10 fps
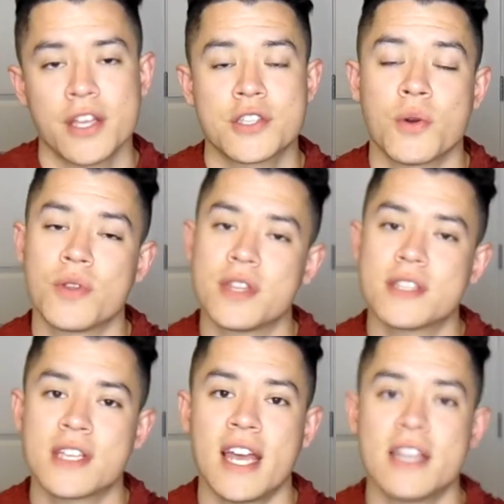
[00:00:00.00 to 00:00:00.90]
So in
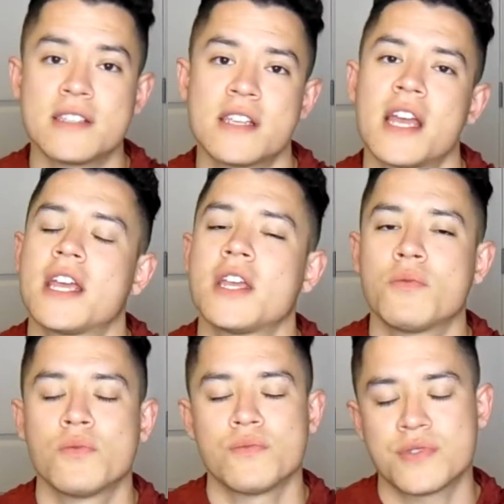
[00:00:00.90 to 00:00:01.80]
this case, he
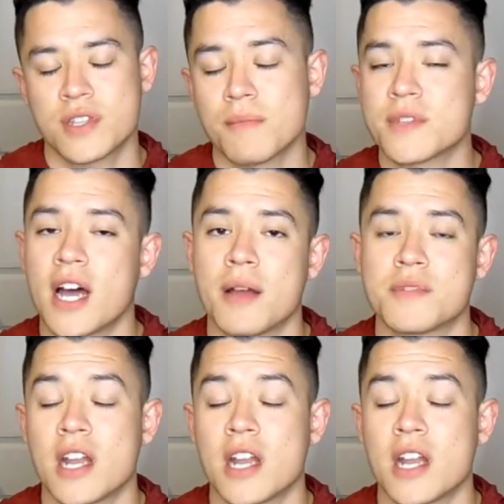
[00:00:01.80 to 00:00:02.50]
sometimes,